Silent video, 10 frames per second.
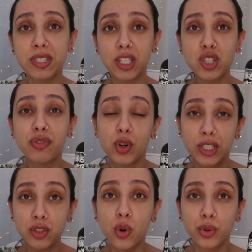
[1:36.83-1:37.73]
actually for
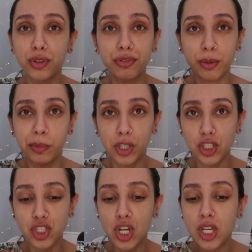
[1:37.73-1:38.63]
a toner from
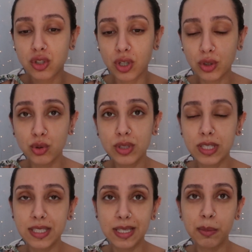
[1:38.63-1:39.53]
Lush. So I use
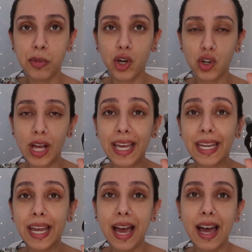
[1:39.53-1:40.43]
the same bottle and
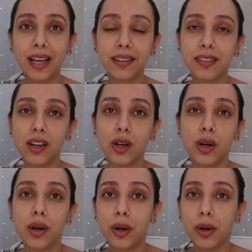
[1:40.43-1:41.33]
I add
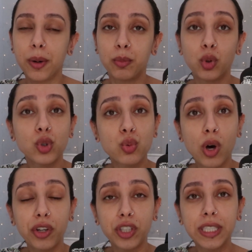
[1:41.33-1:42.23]
the rose
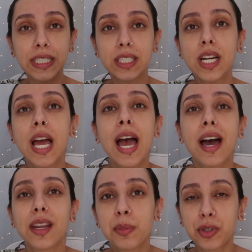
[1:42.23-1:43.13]
water here
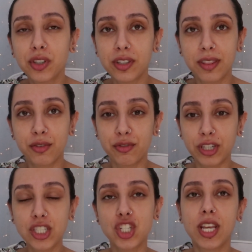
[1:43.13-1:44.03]
and I put it in the
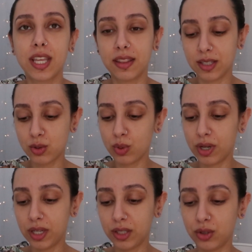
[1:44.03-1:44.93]
fridge, and that's what
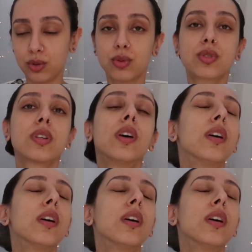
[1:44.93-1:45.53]
I use.